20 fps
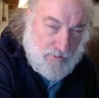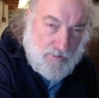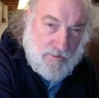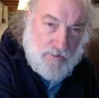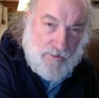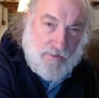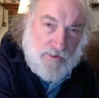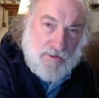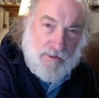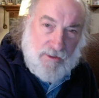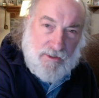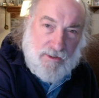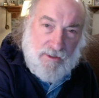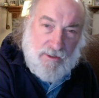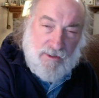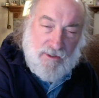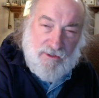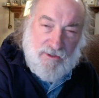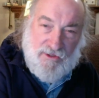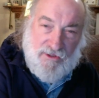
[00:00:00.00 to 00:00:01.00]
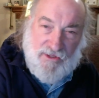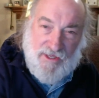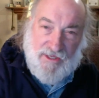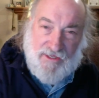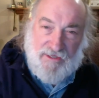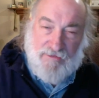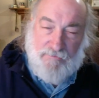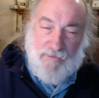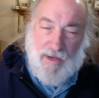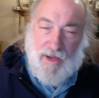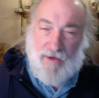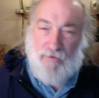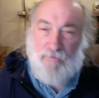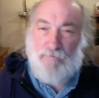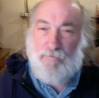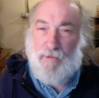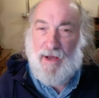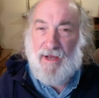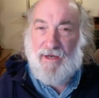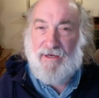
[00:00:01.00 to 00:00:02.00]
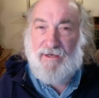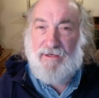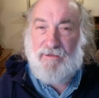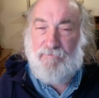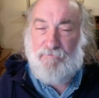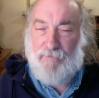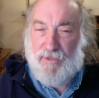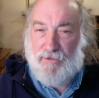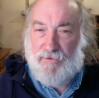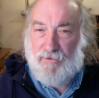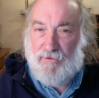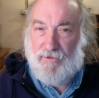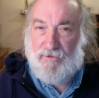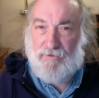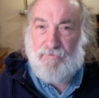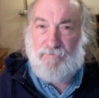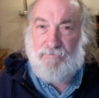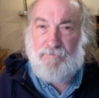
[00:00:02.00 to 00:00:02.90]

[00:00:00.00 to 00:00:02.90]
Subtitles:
Think about Mike Bickle.